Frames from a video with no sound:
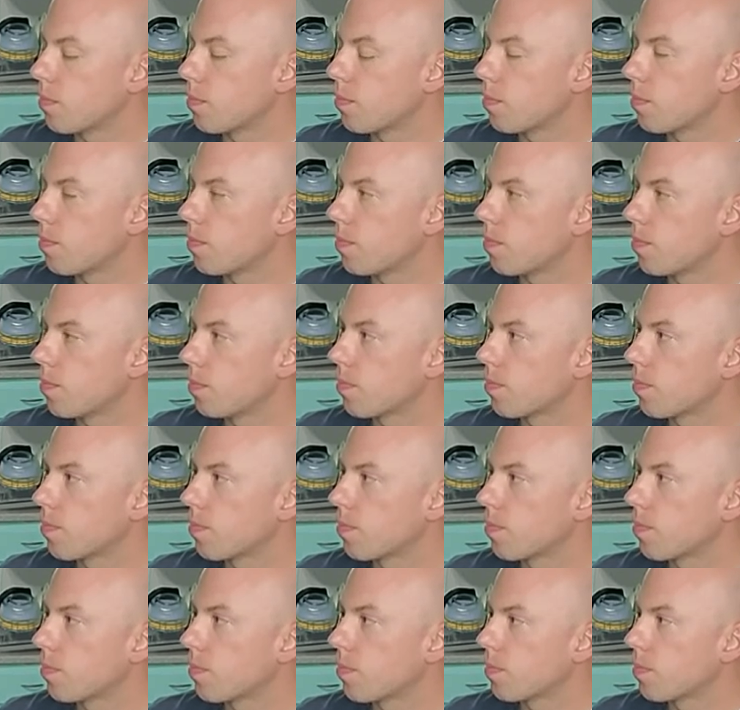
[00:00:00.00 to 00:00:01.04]

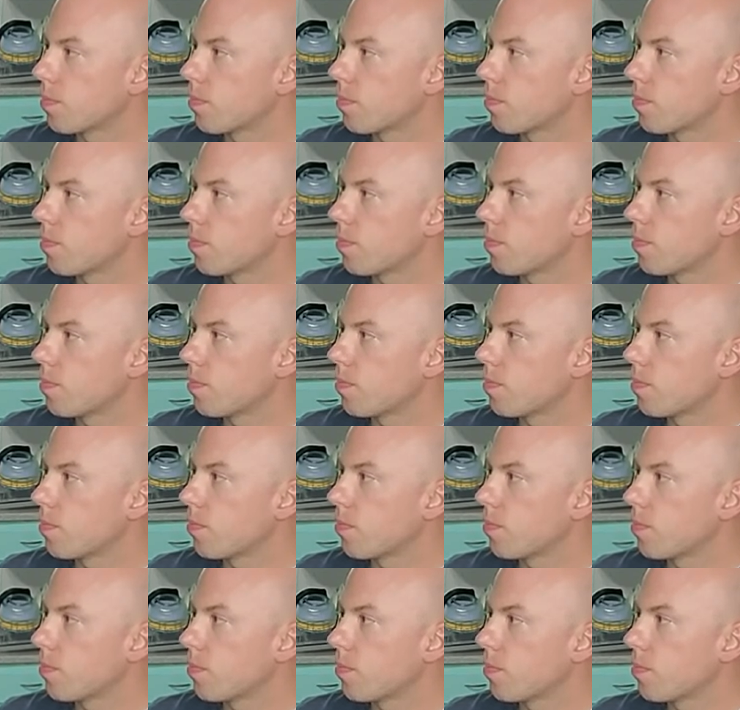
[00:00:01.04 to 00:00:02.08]

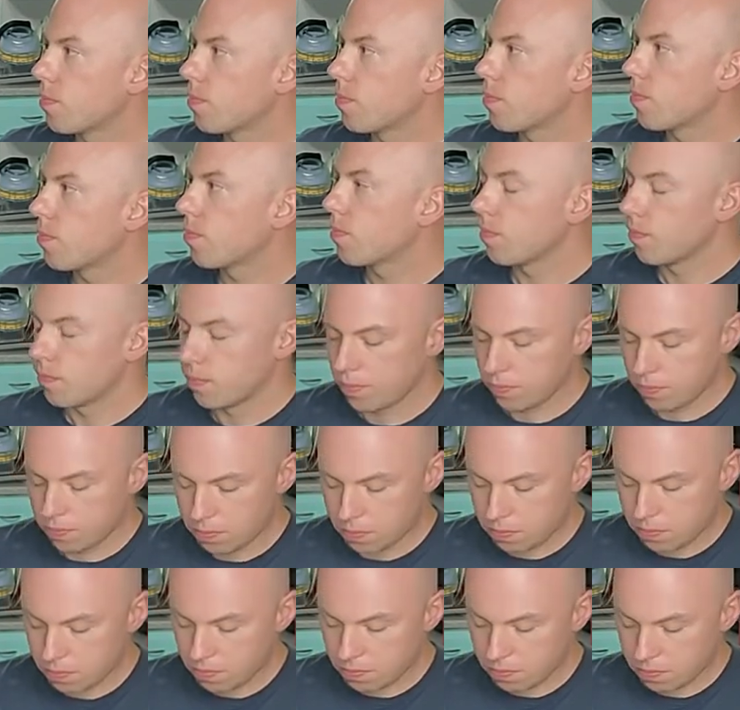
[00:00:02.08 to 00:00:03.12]

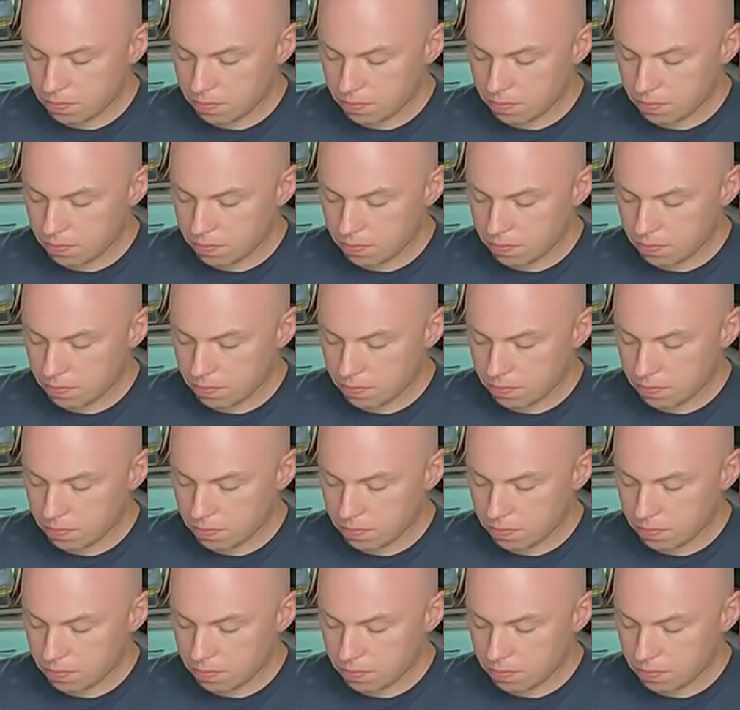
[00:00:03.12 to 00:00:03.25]
The person shown says nothing.